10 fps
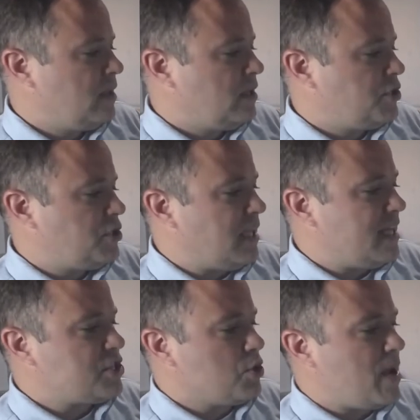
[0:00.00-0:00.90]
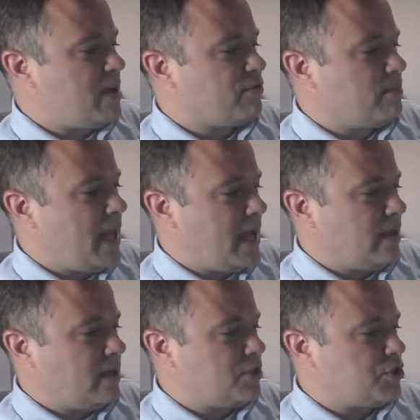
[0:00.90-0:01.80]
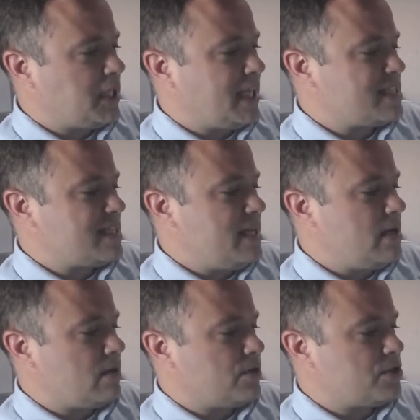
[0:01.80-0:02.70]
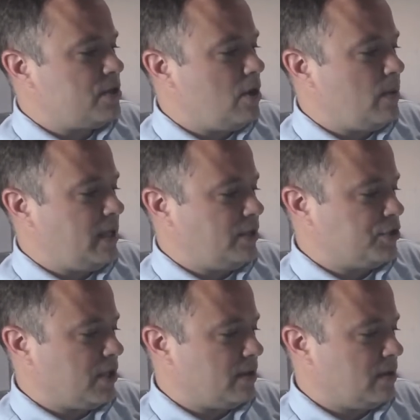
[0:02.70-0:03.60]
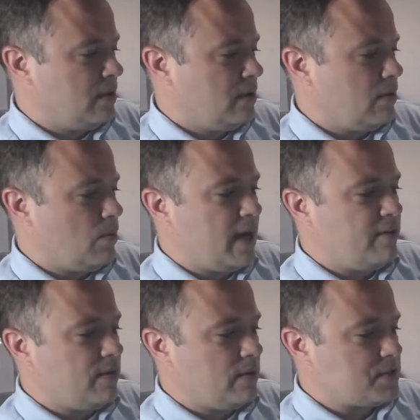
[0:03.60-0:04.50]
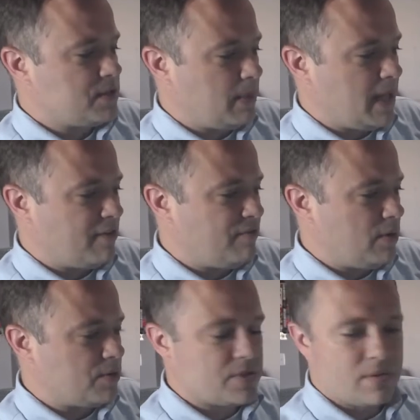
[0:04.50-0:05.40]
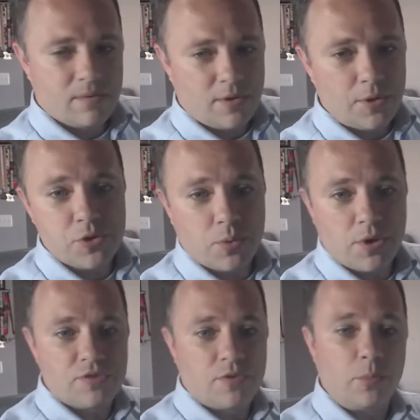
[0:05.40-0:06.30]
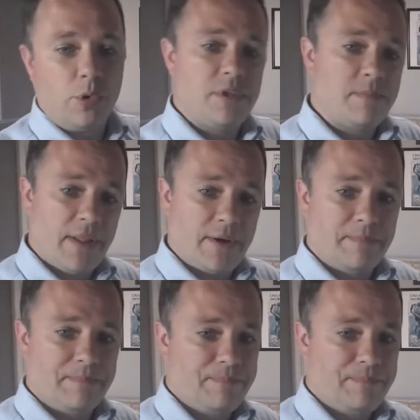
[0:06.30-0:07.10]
She led us away from hate, and she led us nearer to knowing each other, the white folks and the black folks. And those are words from Ruby's mother.